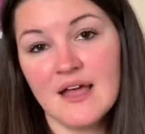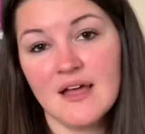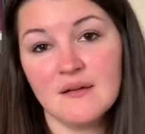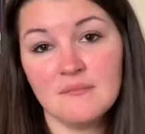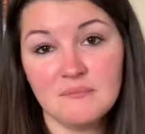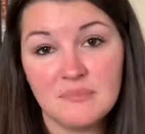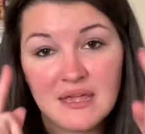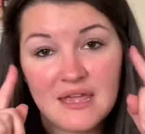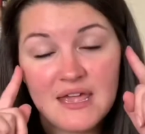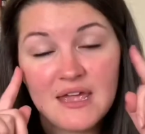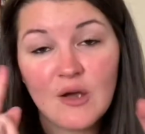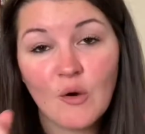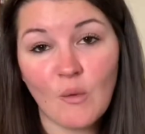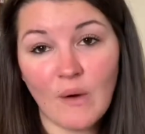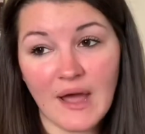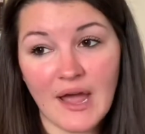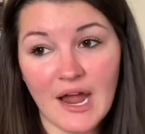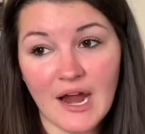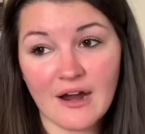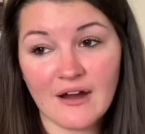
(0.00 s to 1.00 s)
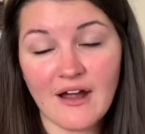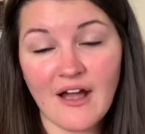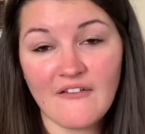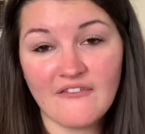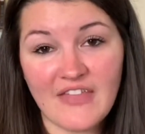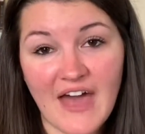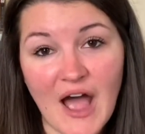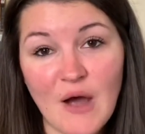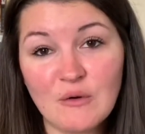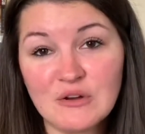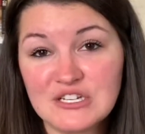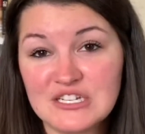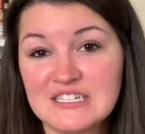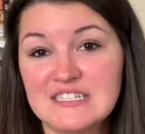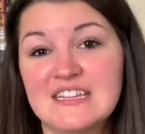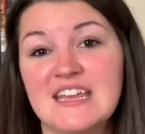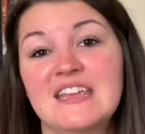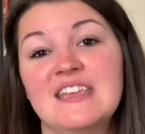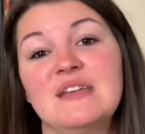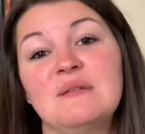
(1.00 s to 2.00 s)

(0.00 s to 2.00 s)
being aware of that which is taking